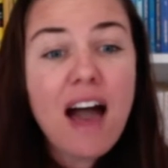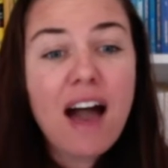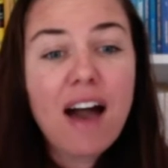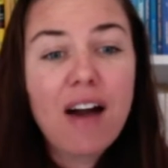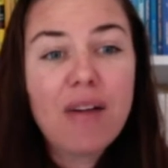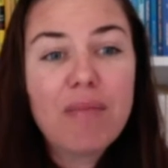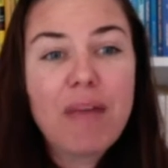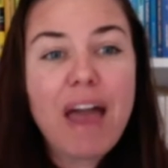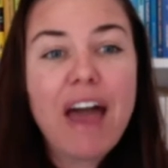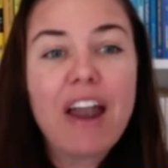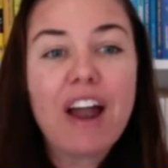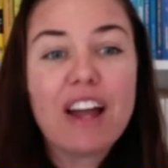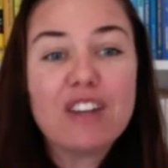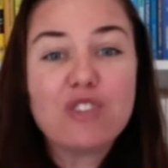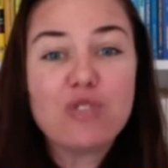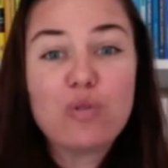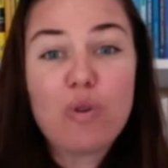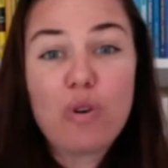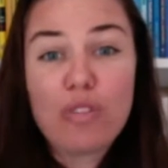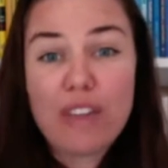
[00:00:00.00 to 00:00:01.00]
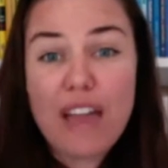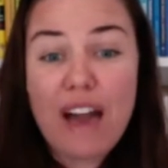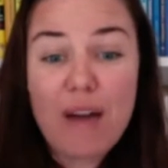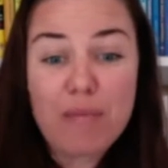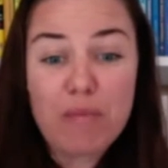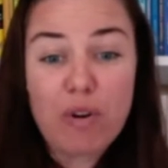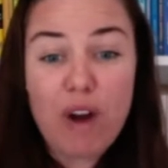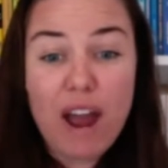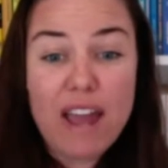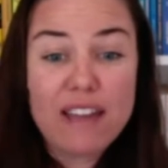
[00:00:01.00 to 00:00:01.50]
And I do all the
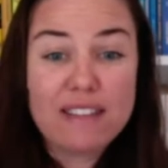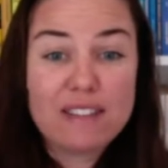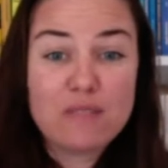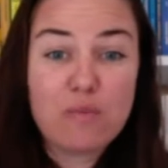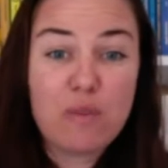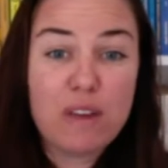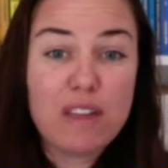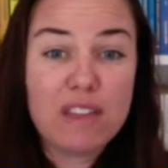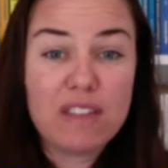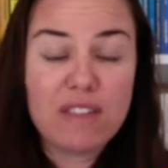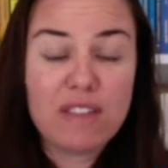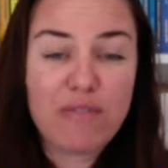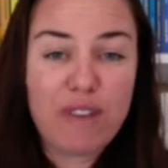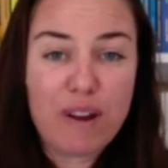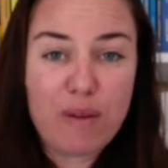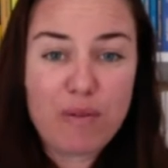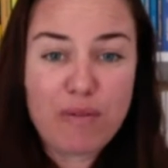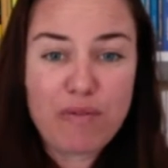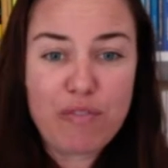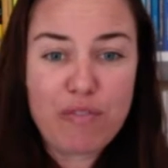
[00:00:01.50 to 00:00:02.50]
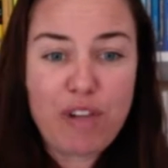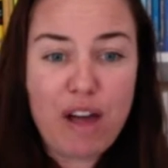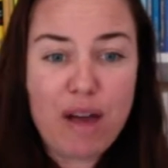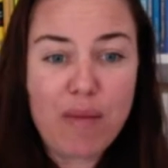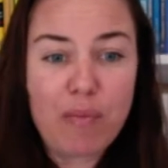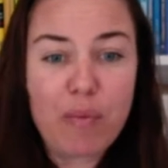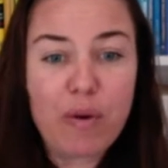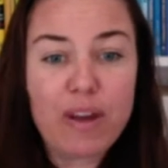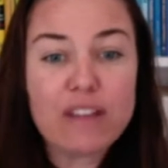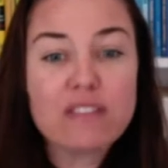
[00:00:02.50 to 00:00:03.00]
upgrades with frequent
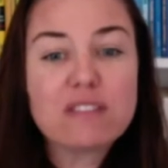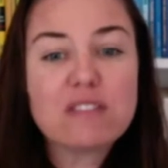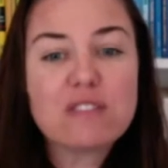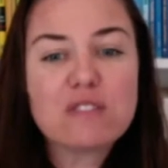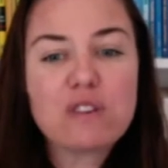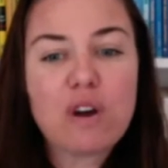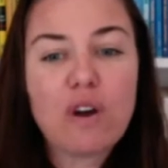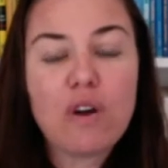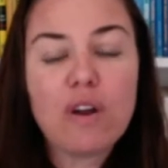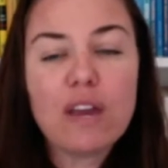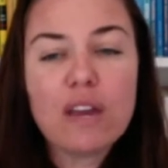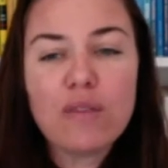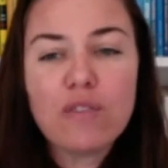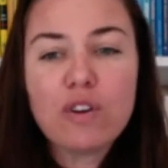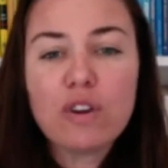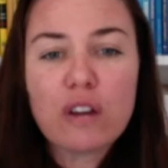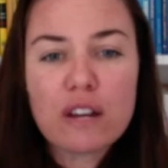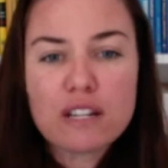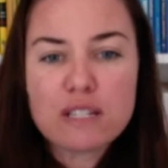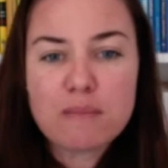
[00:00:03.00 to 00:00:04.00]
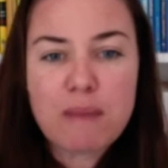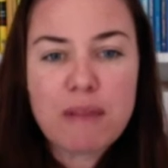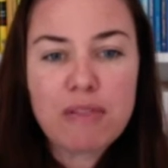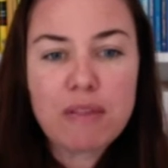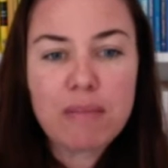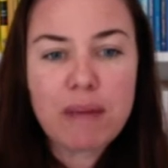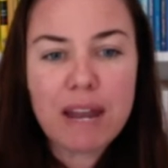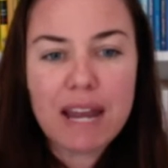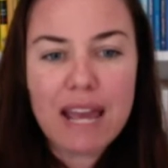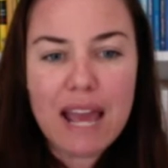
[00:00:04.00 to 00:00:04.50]
flyer points. So if you're going to
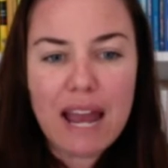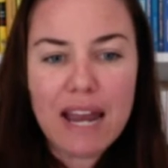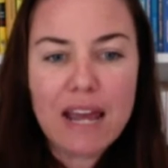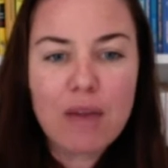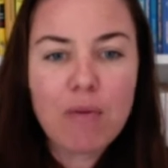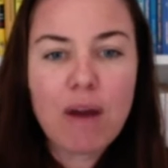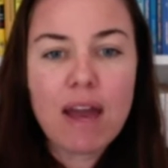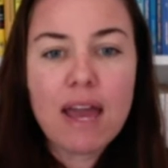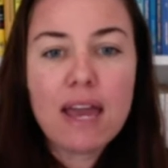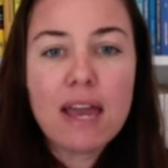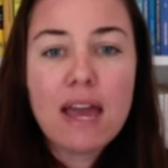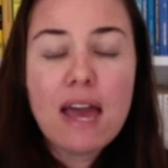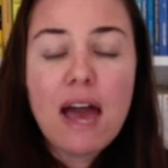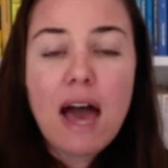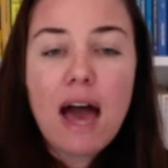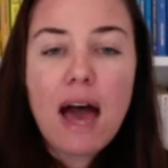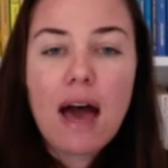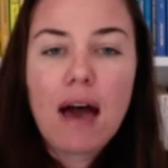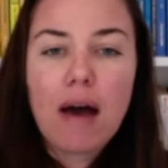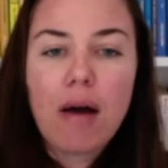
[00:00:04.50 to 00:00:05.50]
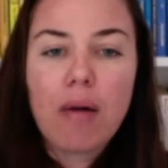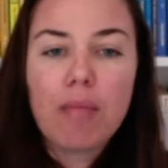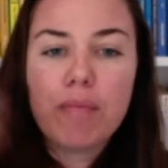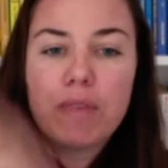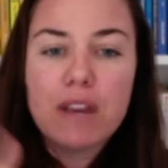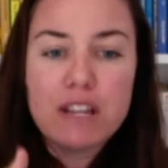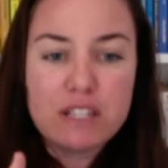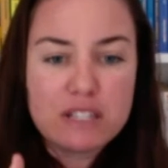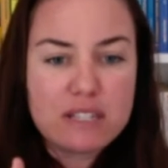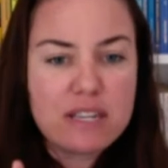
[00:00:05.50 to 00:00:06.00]
spend the money anyway,
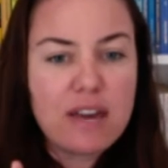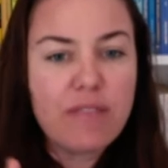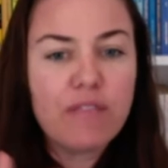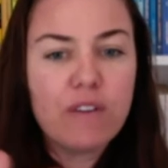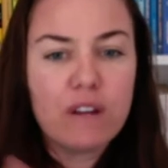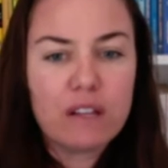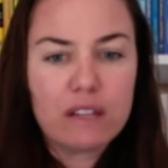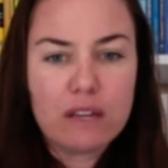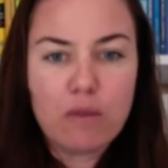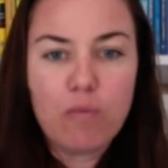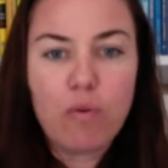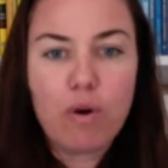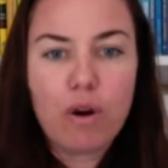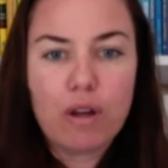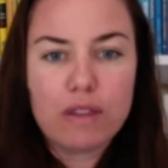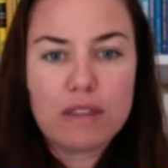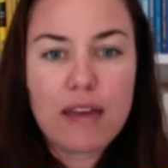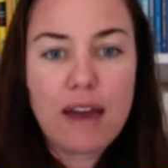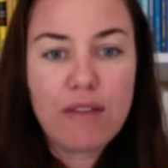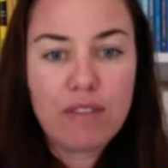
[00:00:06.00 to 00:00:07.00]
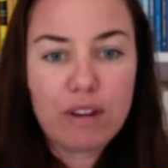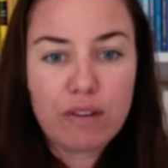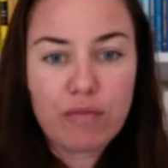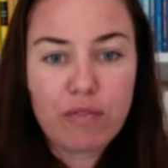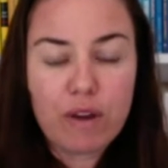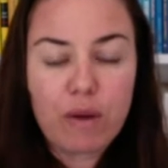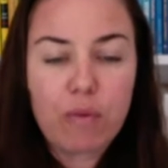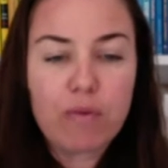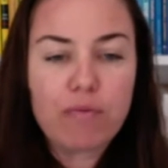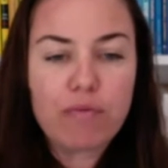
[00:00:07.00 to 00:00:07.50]
it's definitely worth having a
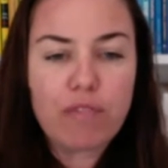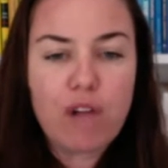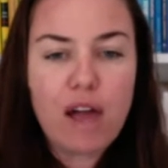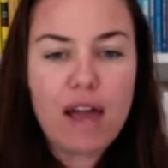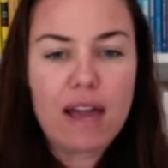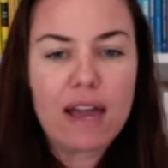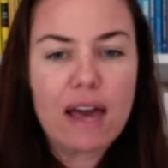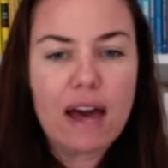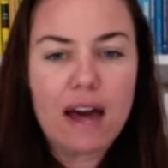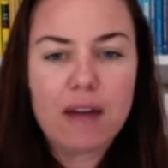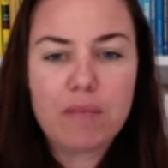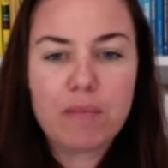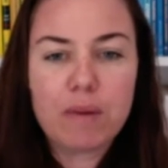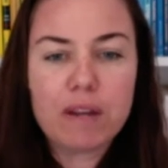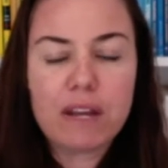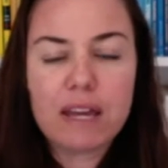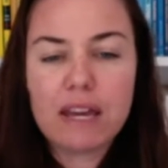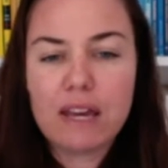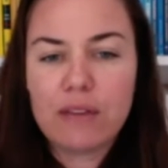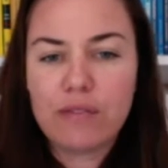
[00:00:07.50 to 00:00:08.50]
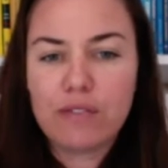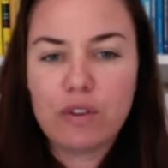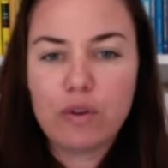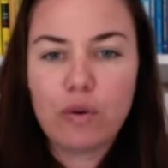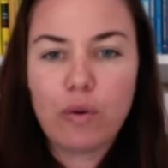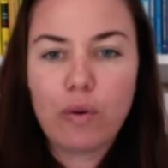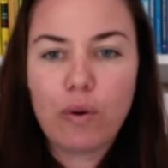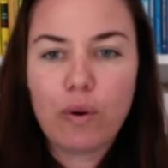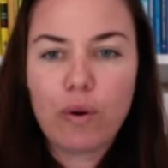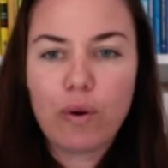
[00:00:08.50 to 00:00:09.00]
frequent flyer card. But if
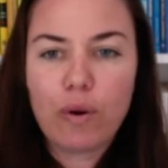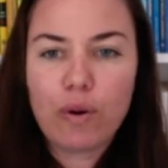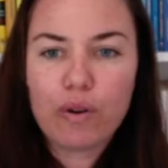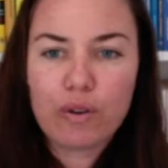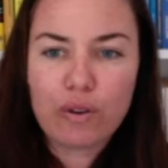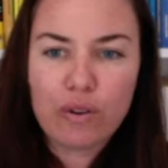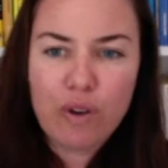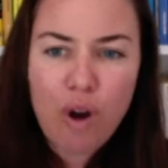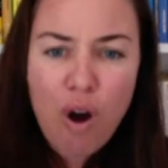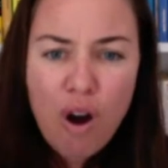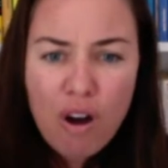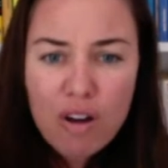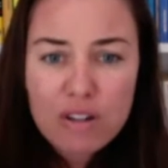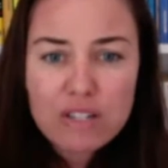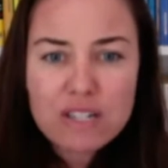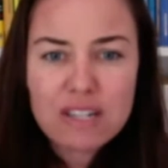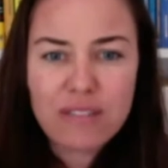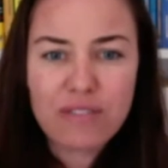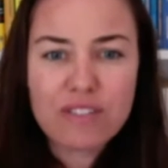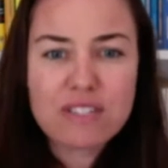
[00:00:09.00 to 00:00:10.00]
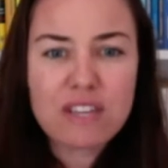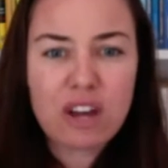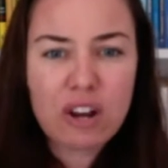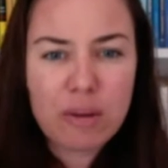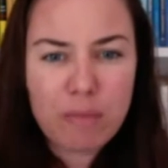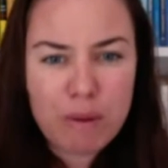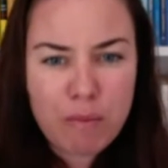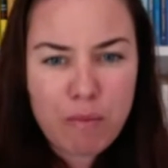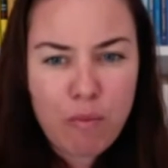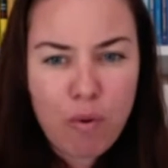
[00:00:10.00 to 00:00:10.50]
you're not, if it's
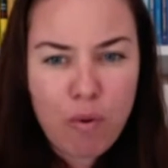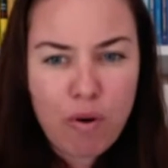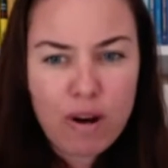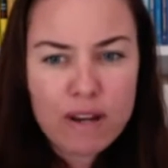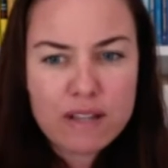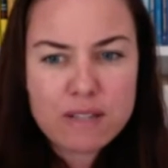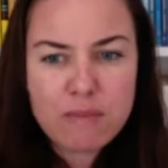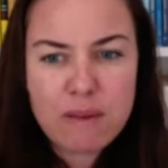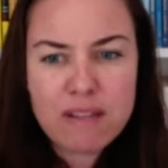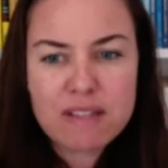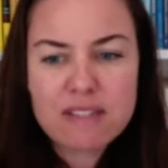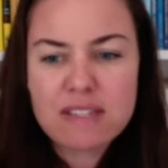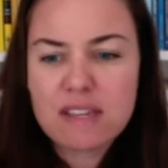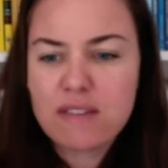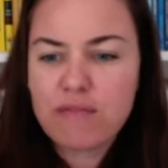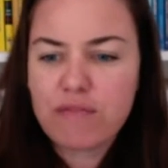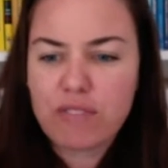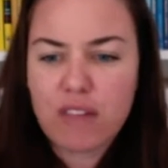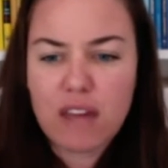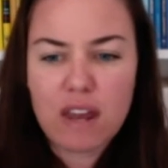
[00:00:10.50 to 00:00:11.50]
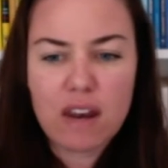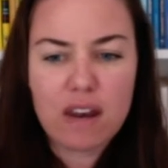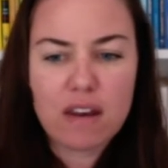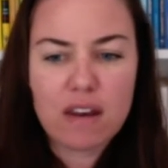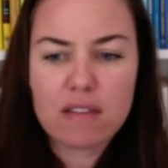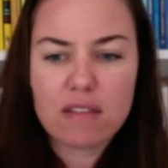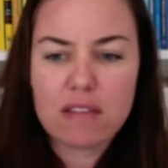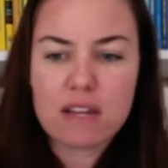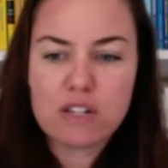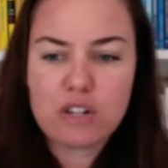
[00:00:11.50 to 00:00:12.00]
going to be more expensive,
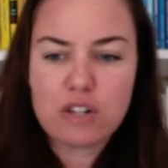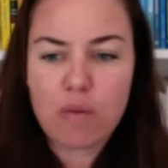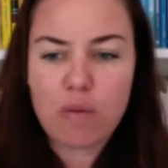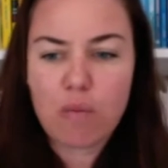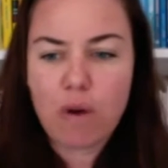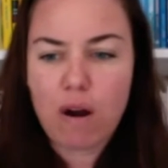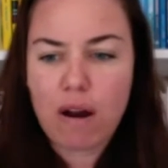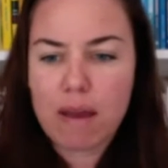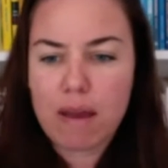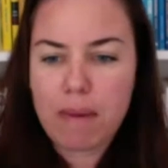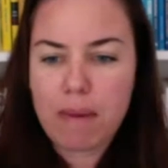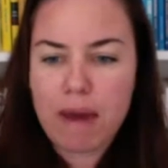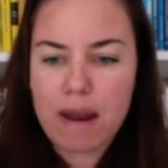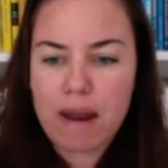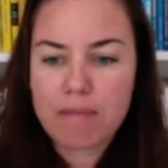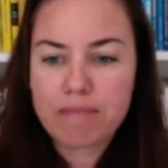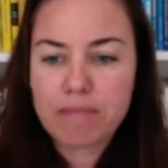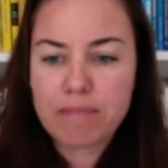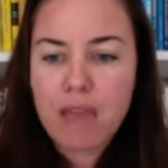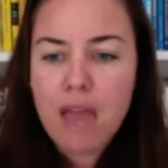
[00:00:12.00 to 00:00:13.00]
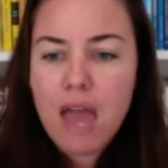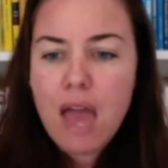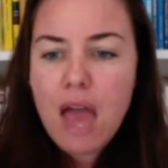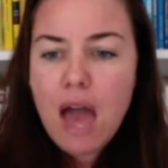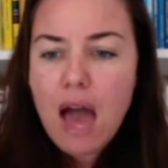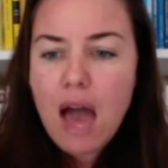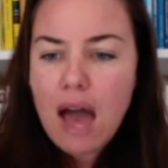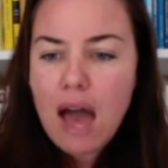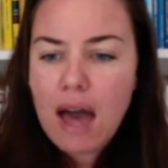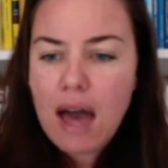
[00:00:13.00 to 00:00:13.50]
then don't worry about
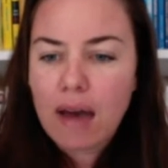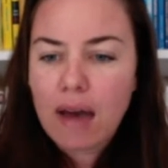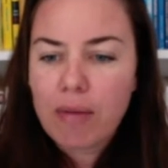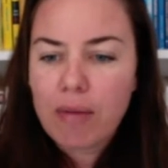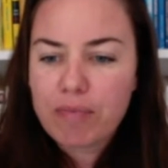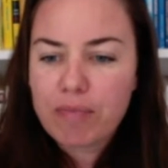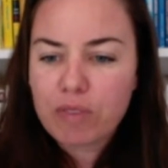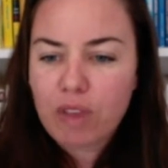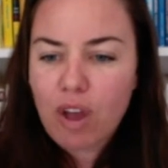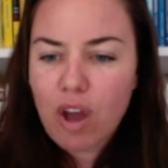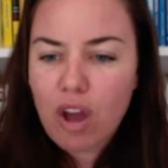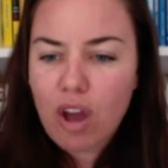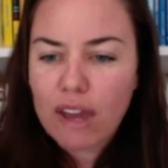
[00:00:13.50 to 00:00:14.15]
it.